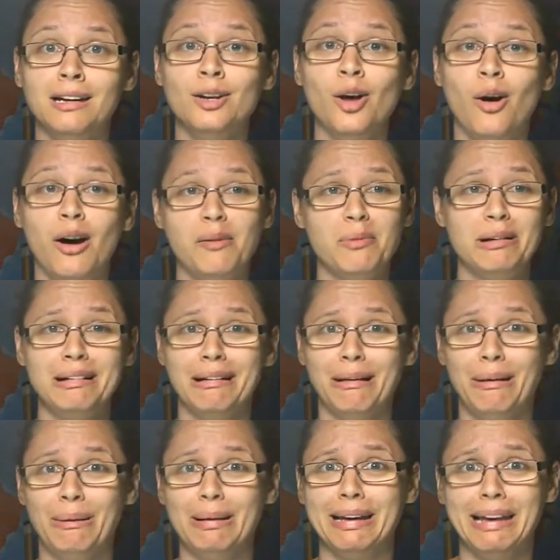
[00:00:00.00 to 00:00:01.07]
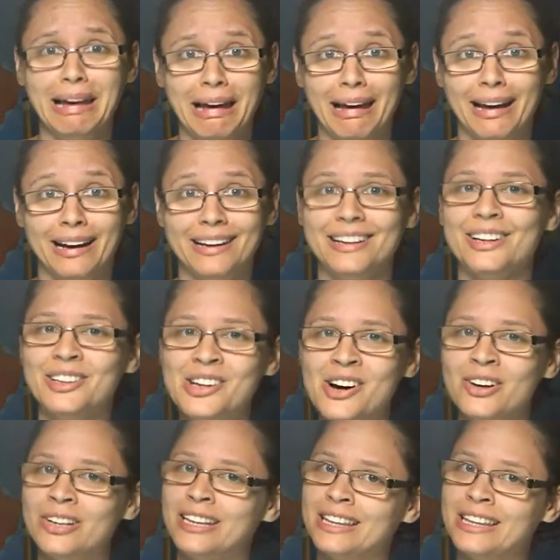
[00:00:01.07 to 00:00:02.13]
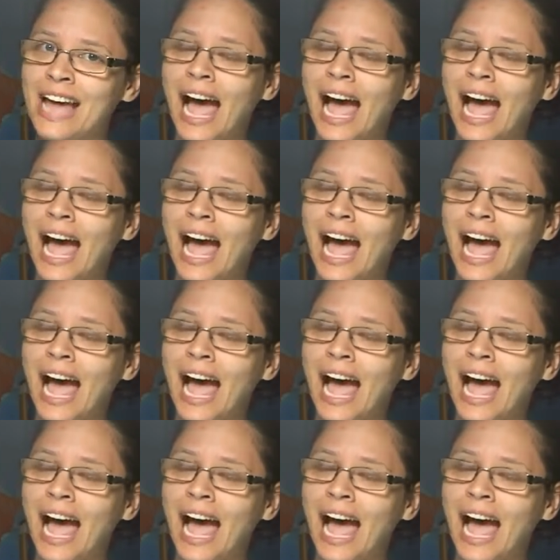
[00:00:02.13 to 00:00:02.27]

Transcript: No, I want to go again, you know,